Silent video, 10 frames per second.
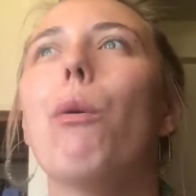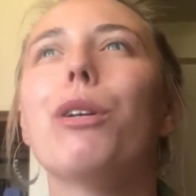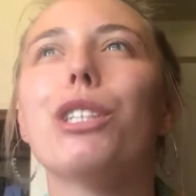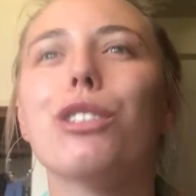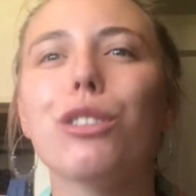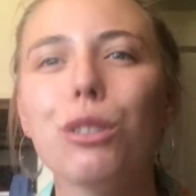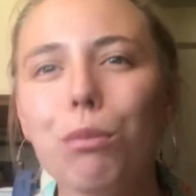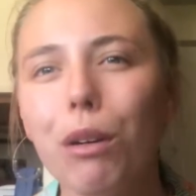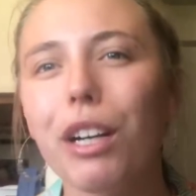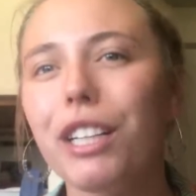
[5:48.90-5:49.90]
which is
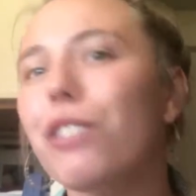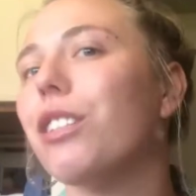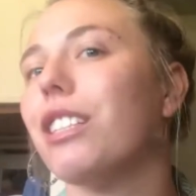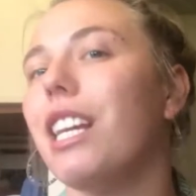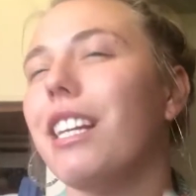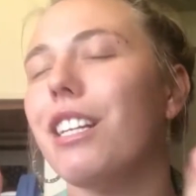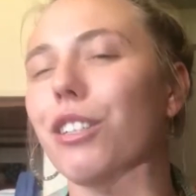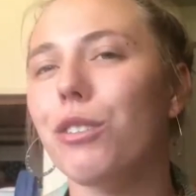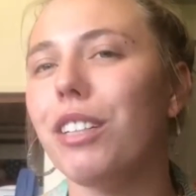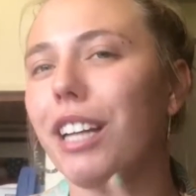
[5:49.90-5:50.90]
super interesting and
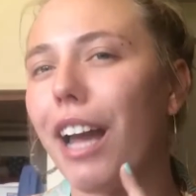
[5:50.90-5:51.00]
intriguing,